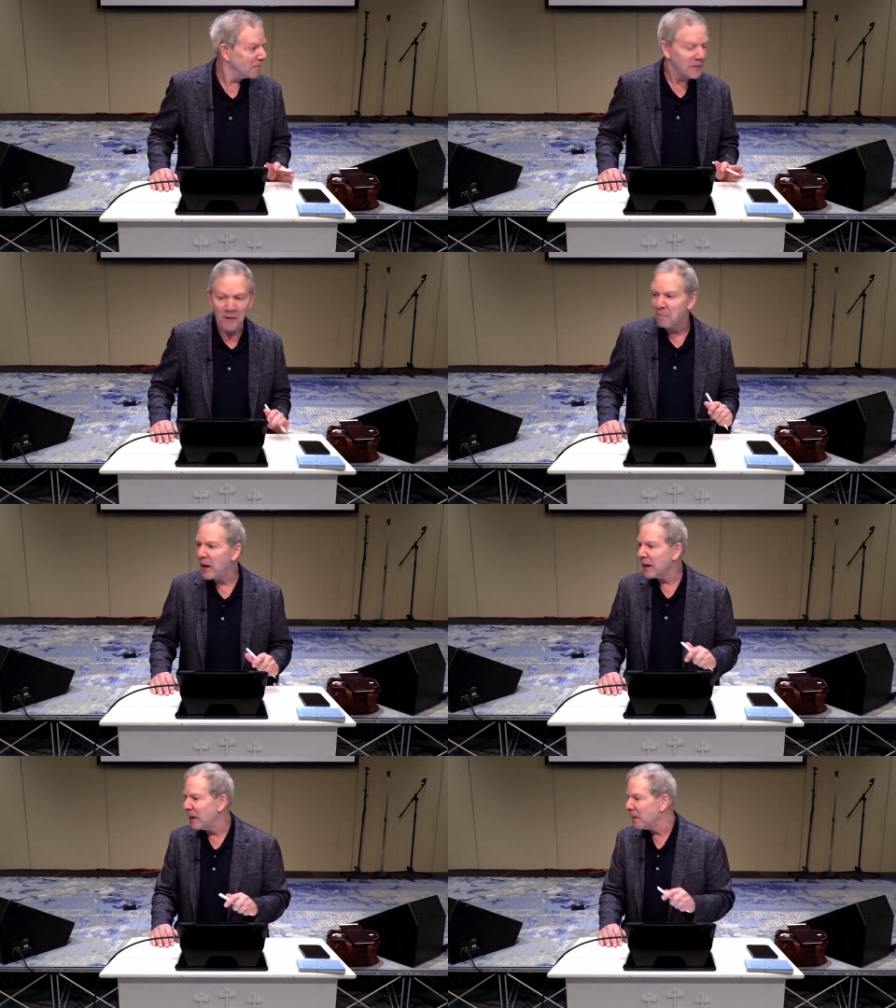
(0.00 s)
So I'm
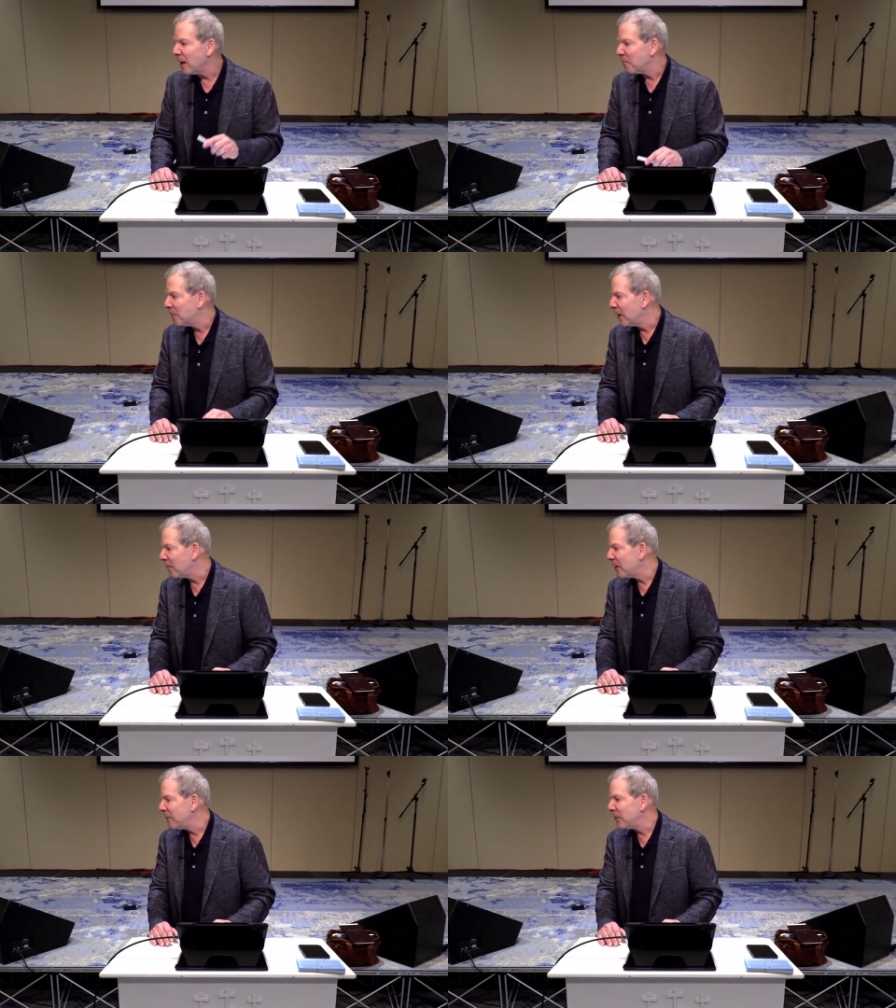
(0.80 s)
making it up, but
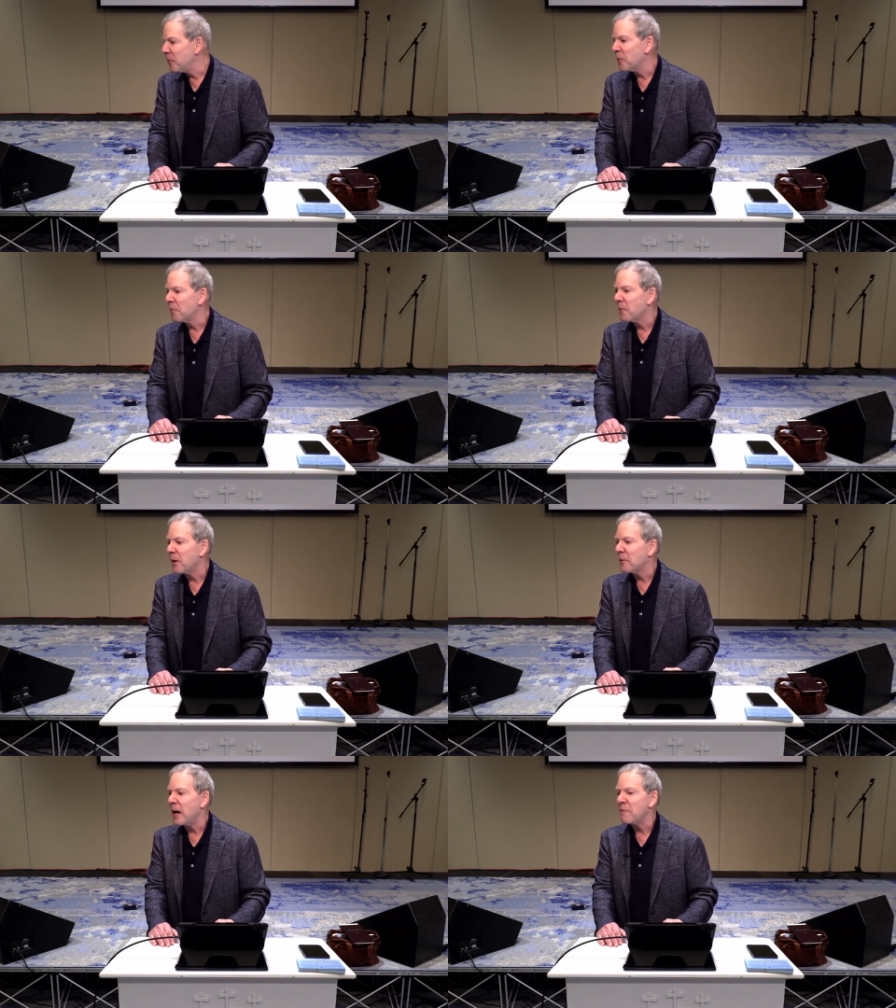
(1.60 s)
I'm giving you a
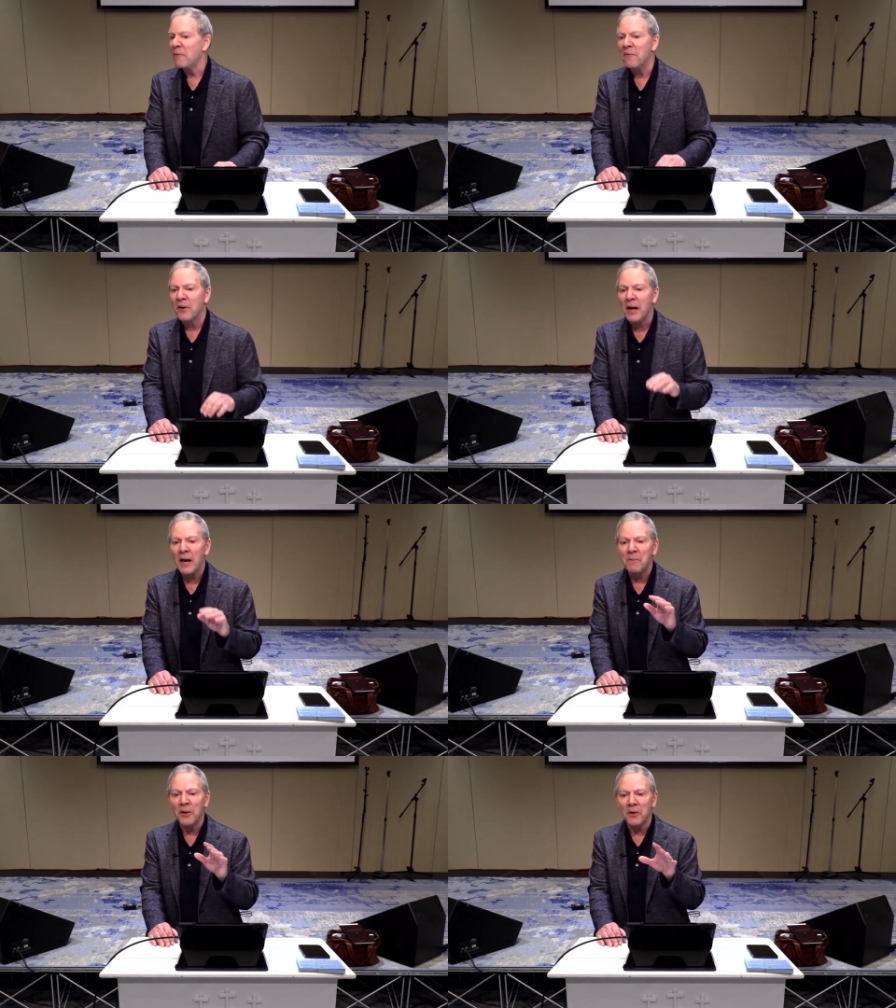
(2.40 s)
kind of a
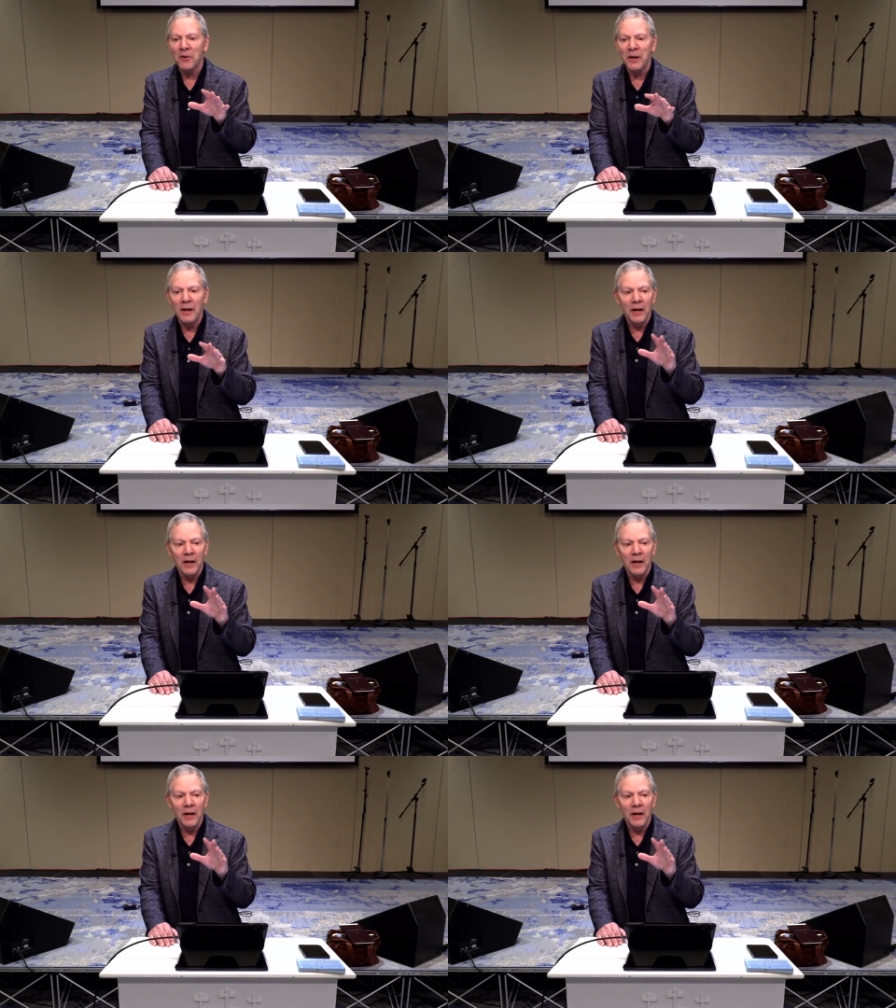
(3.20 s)
vocabulary